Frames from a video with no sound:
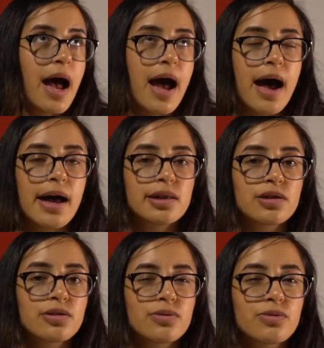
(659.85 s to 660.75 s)
at
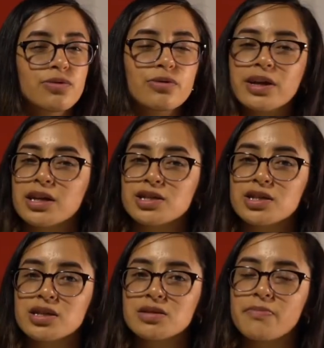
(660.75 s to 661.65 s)
3
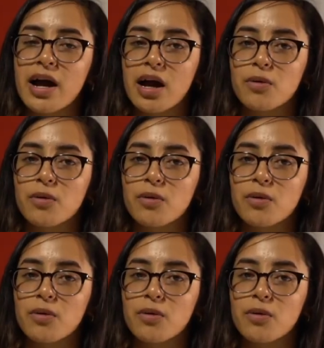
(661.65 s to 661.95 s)
inches by